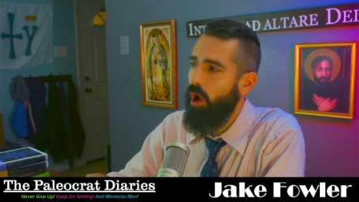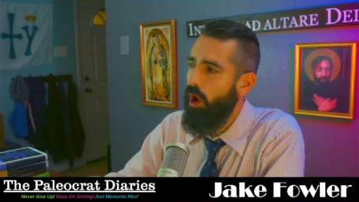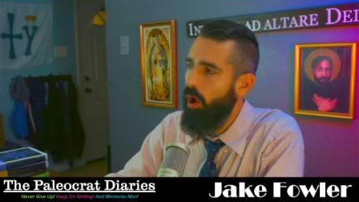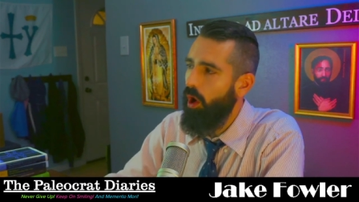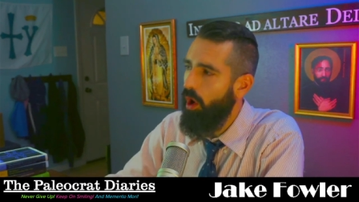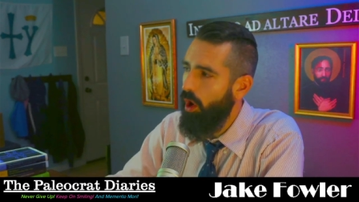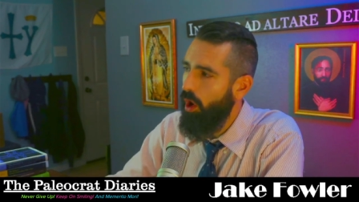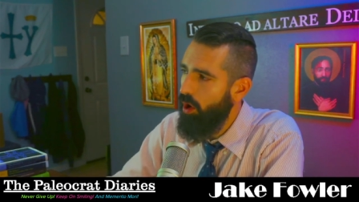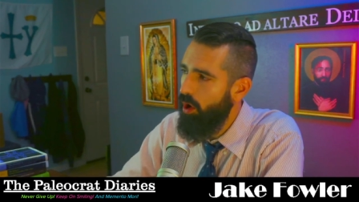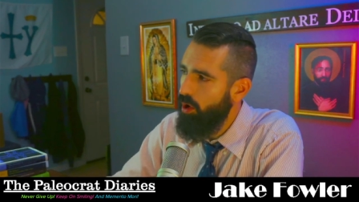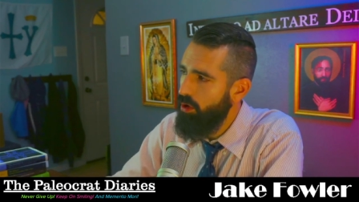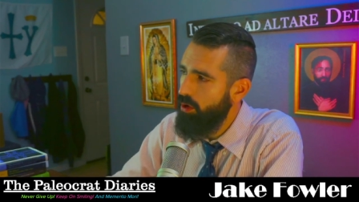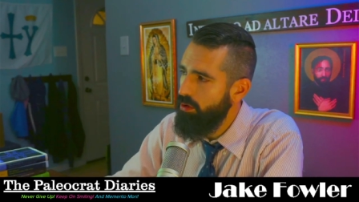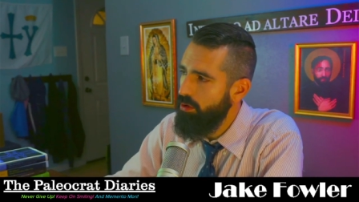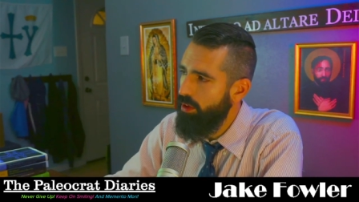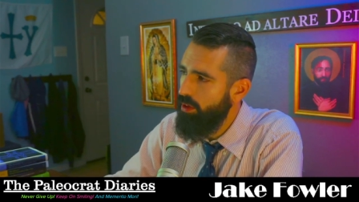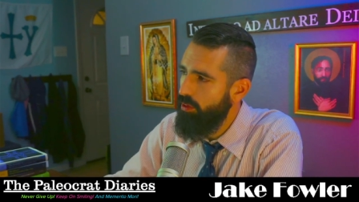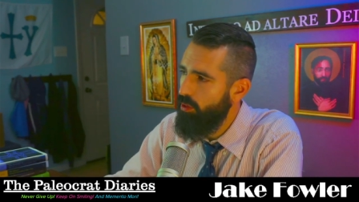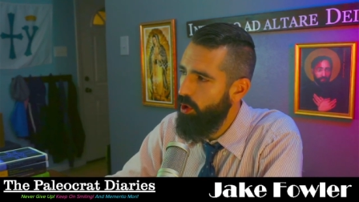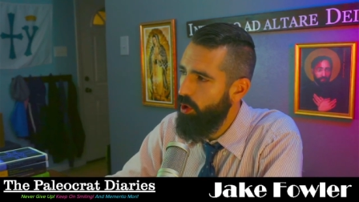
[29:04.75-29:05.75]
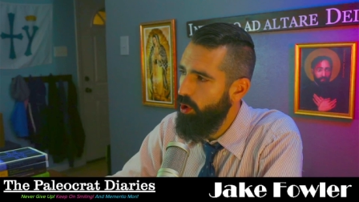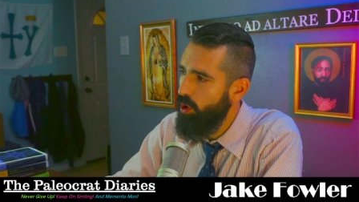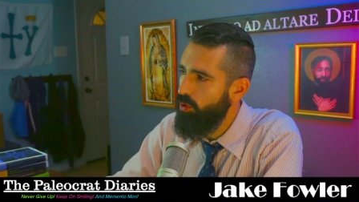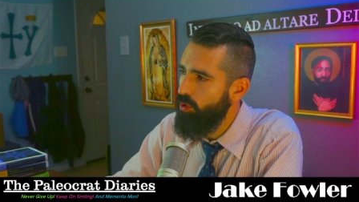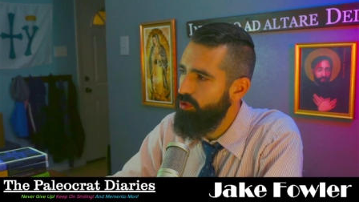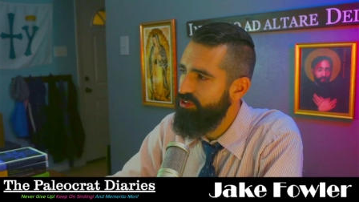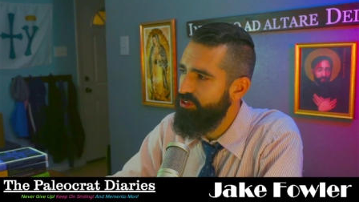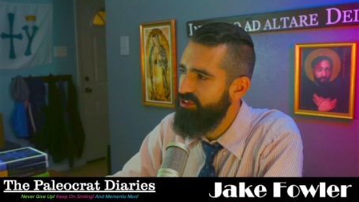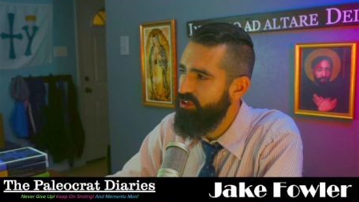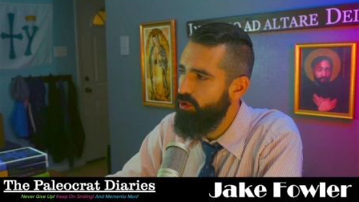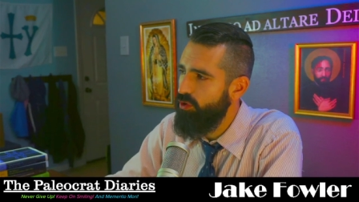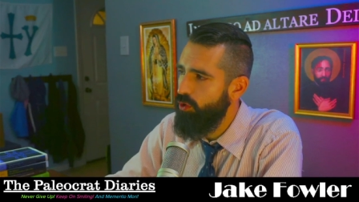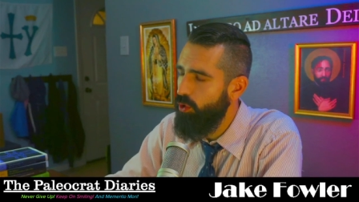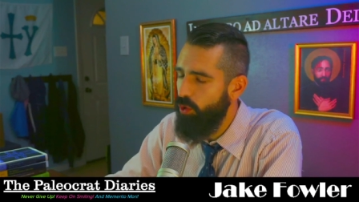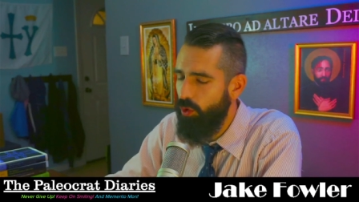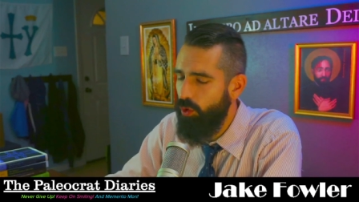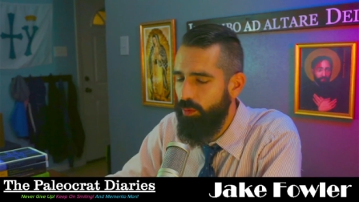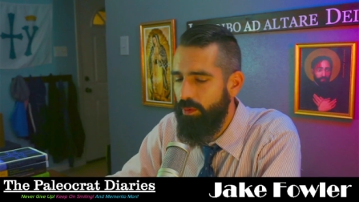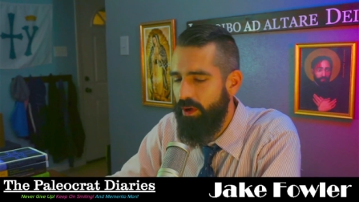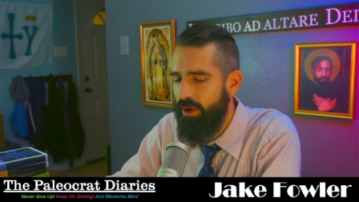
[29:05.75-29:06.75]
all those
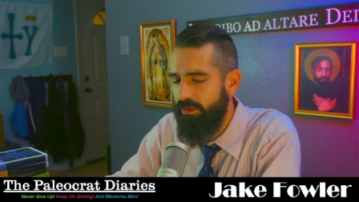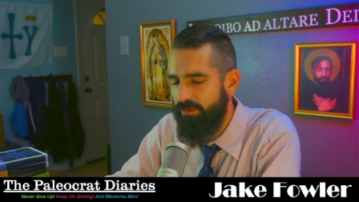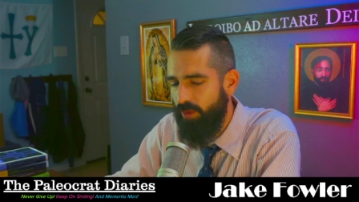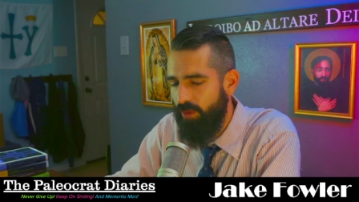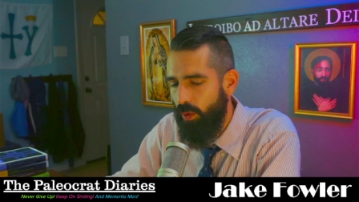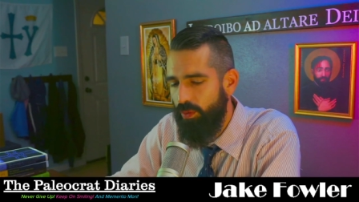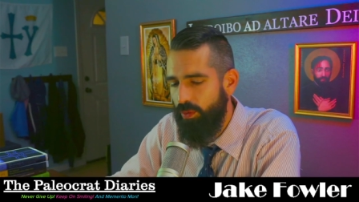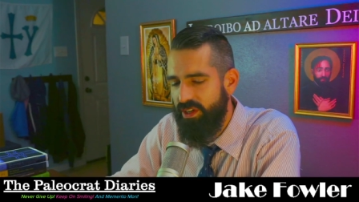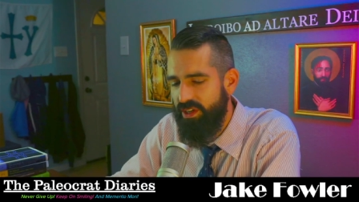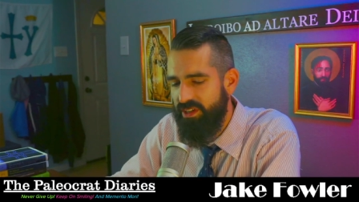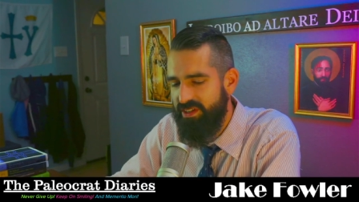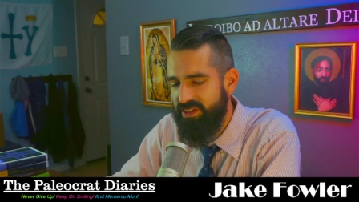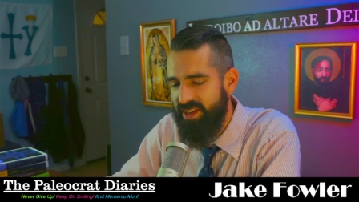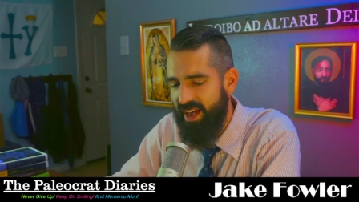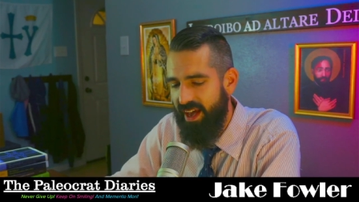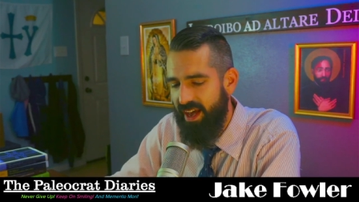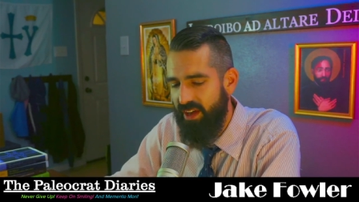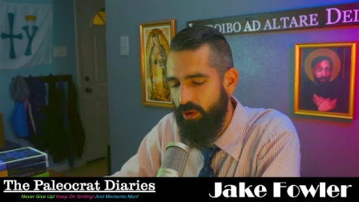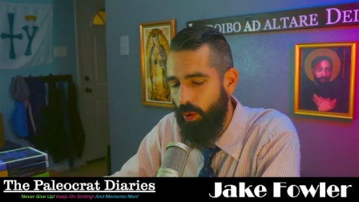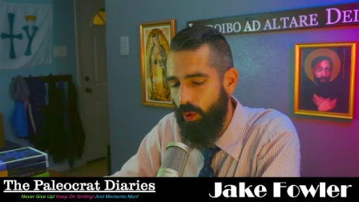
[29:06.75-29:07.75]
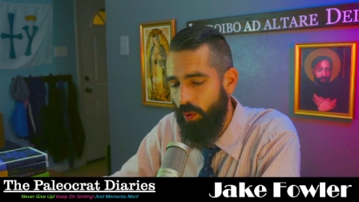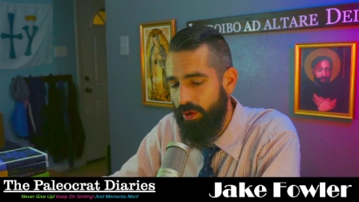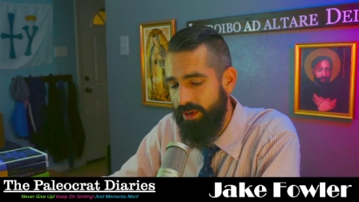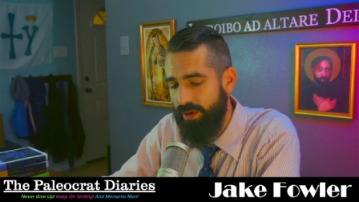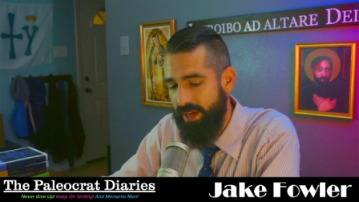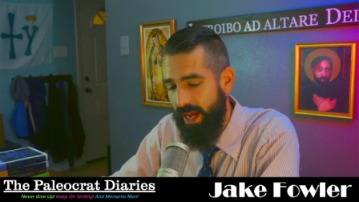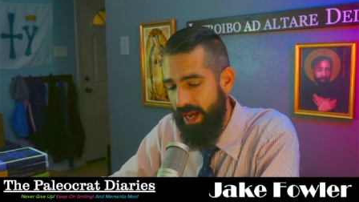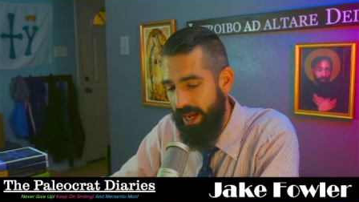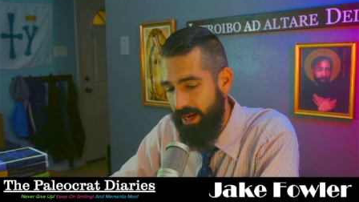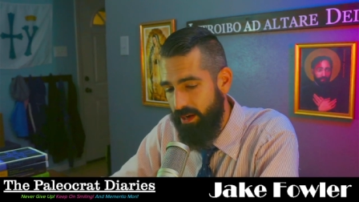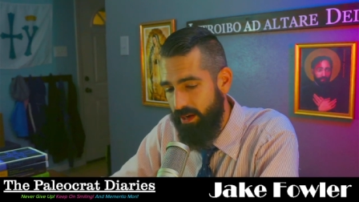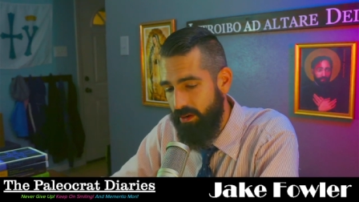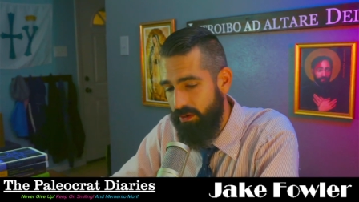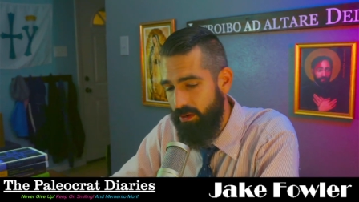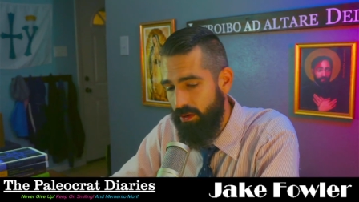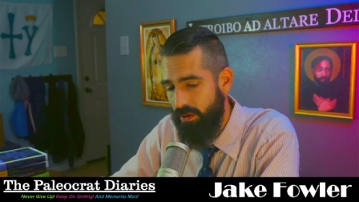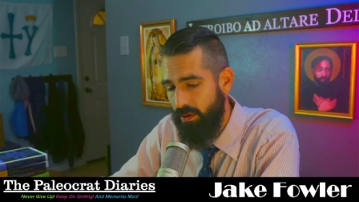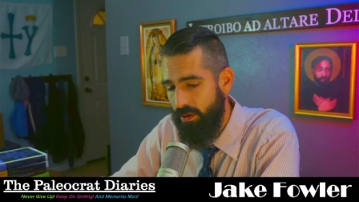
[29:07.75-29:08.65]
whom Photius had ordained,